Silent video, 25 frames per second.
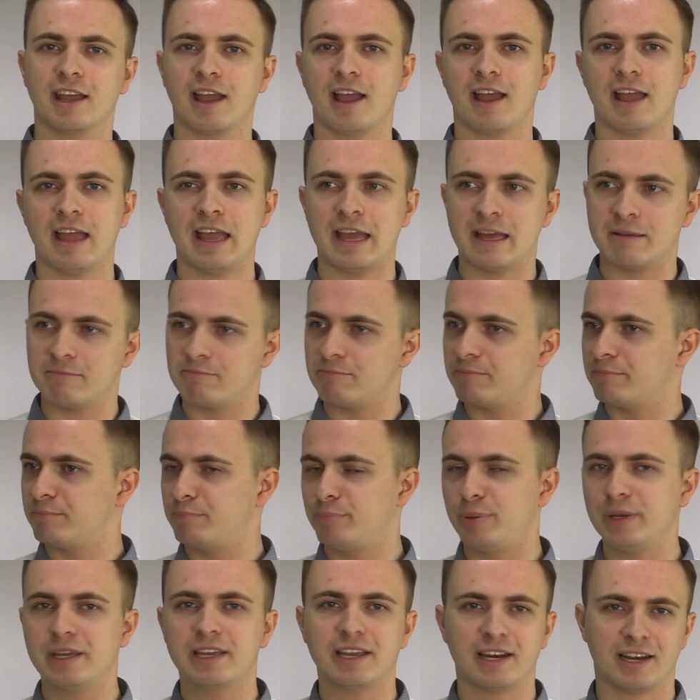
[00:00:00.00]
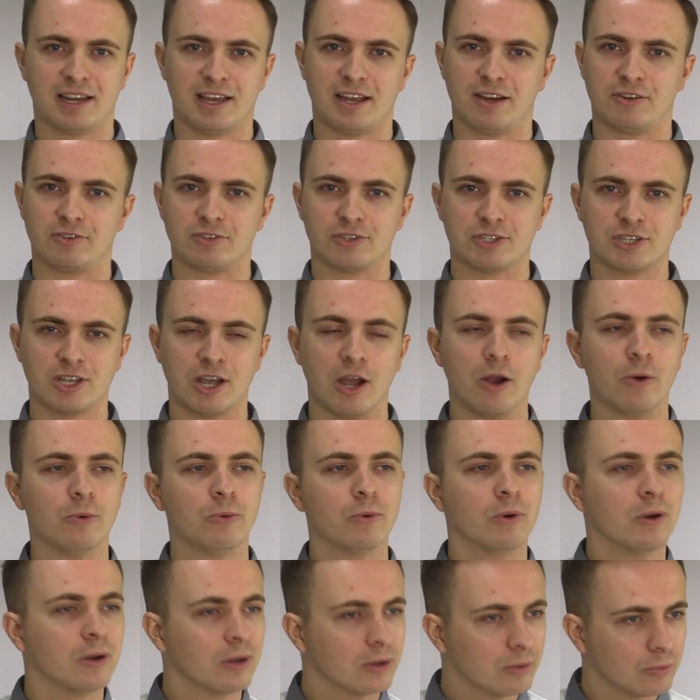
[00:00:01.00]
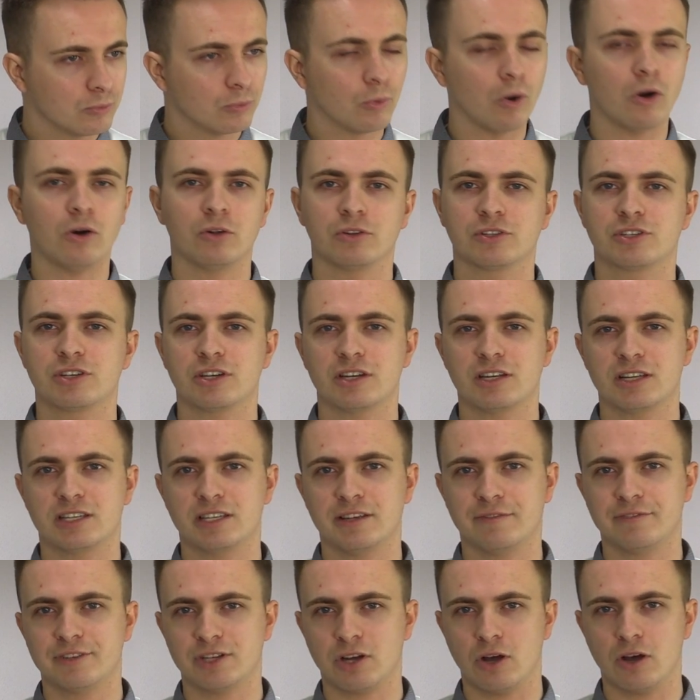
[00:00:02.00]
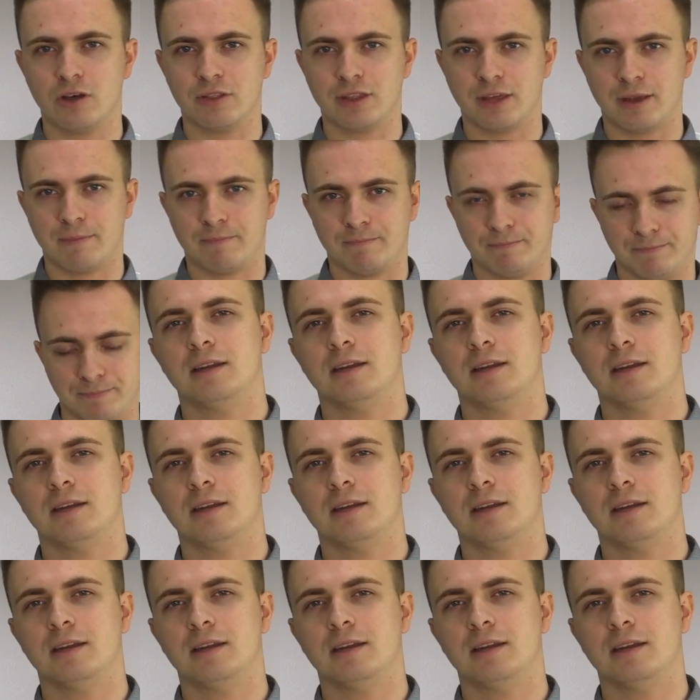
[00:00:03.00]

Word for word: get it peeking out, so what alternatives are there?